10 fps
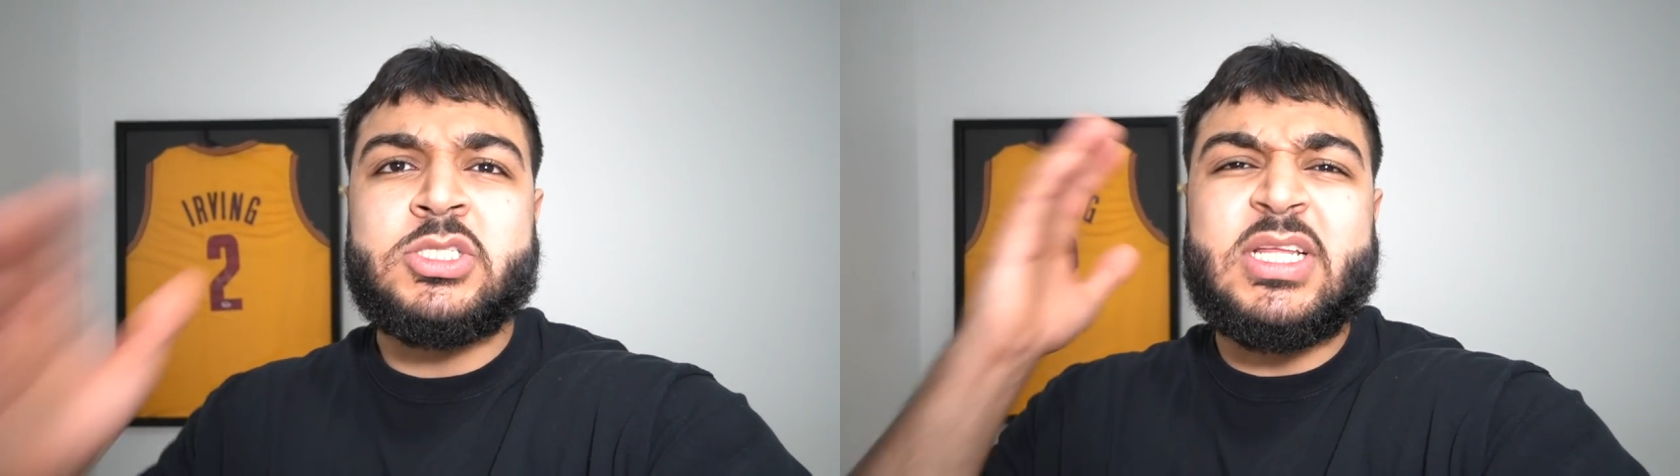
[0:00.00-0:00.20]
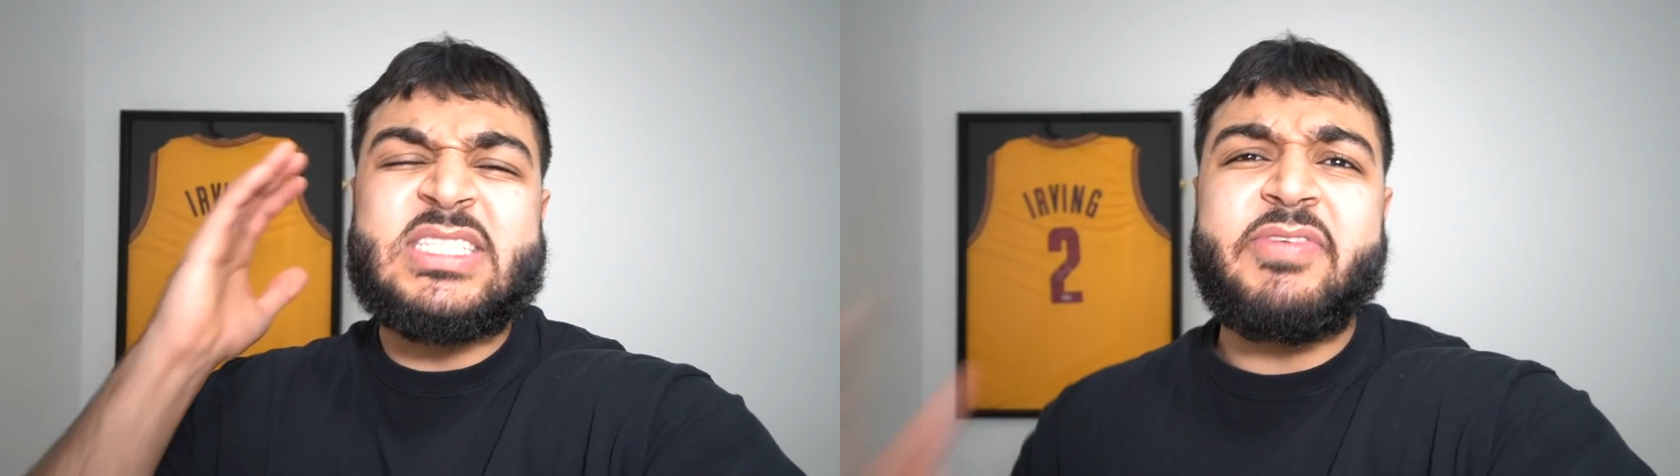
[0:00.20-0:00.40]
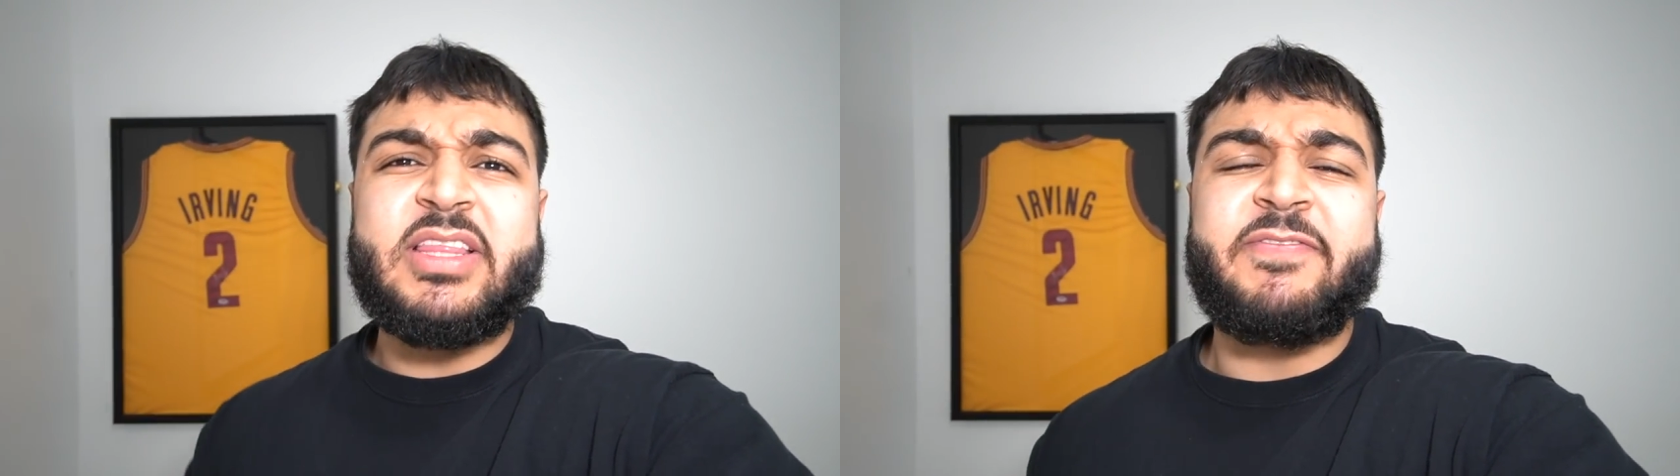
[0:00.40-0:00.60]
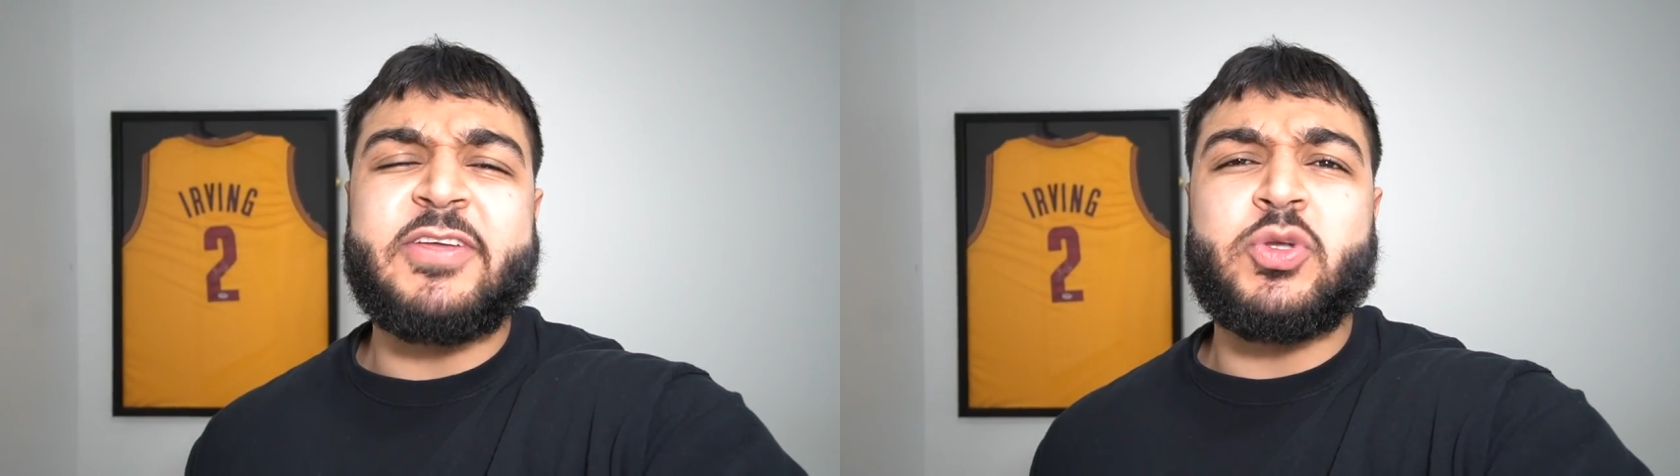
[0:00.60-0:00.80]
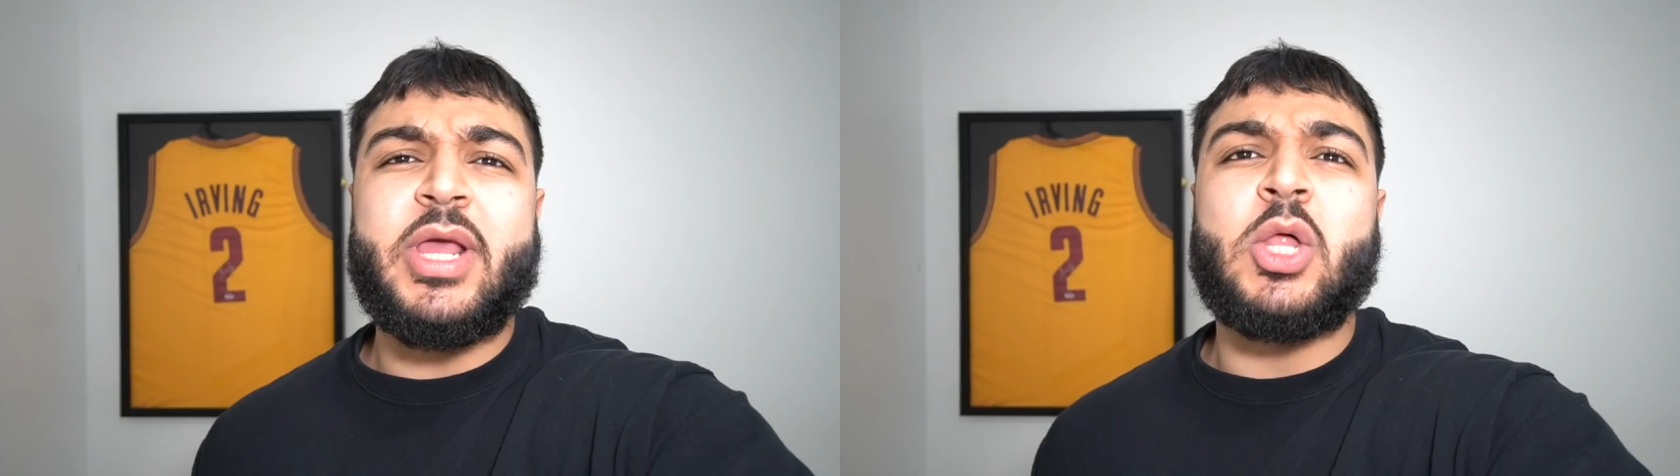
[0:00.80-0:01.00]
So let's even get the
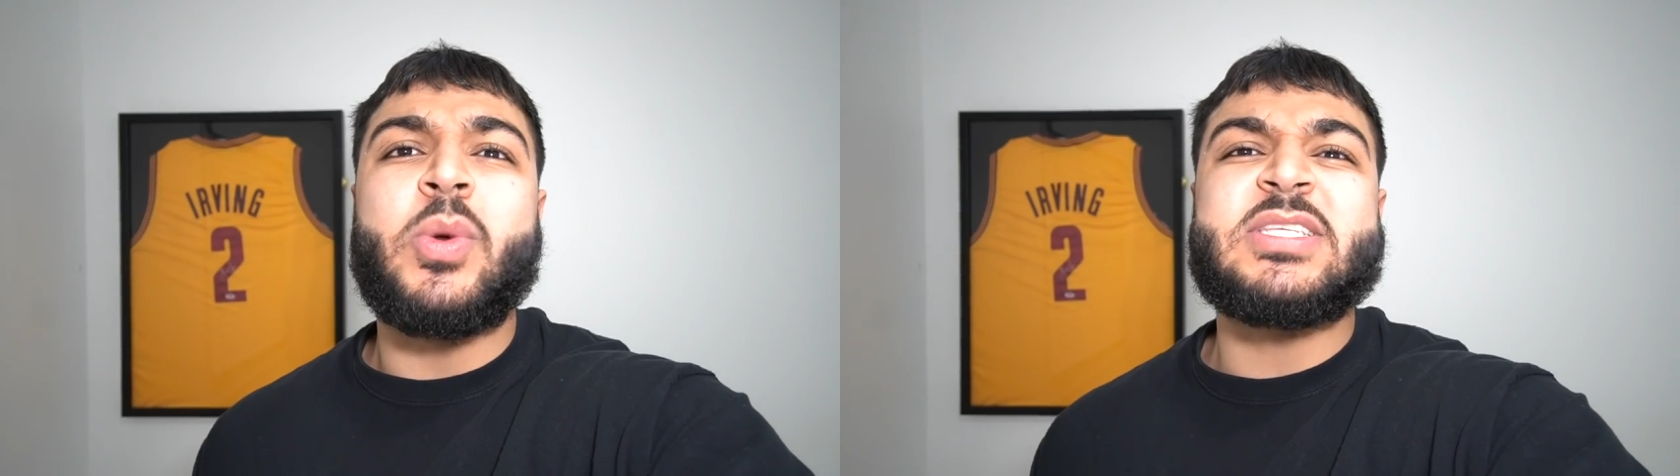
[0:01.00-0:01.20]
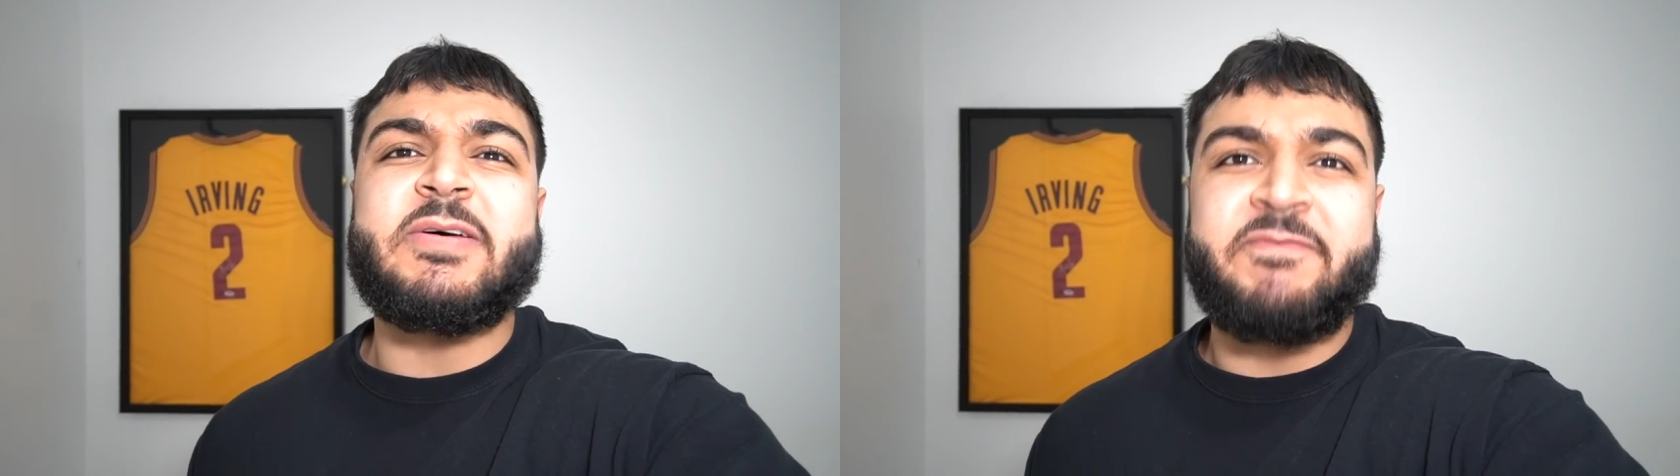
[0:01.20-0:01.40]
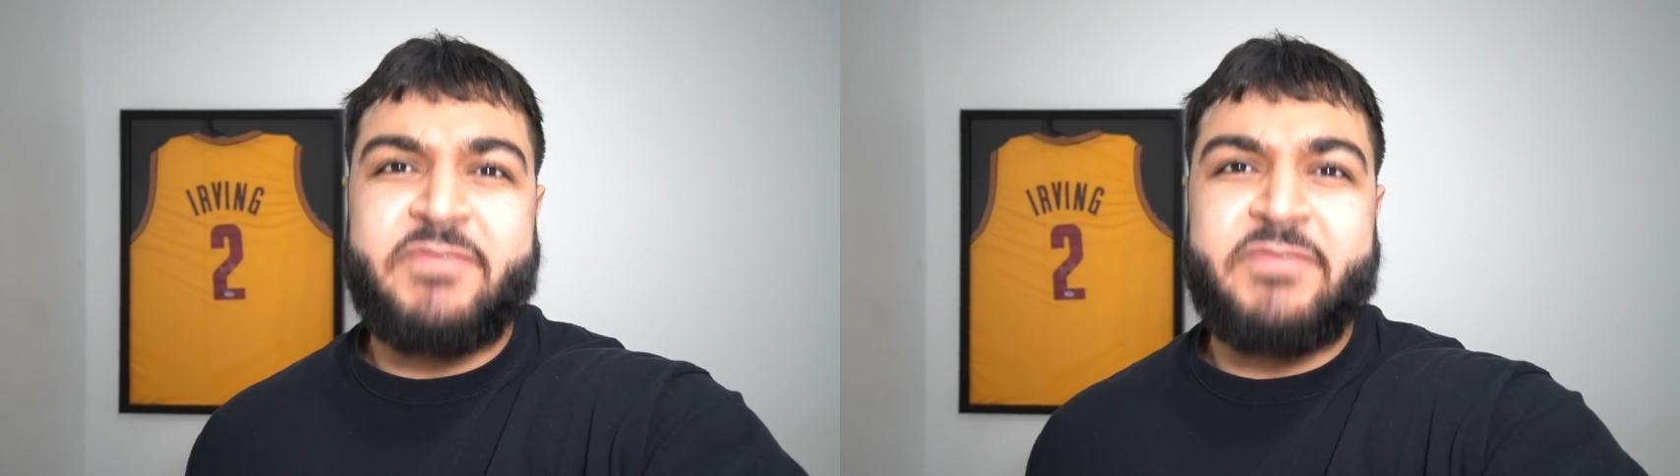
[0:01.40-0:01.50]
Victory Royale and win some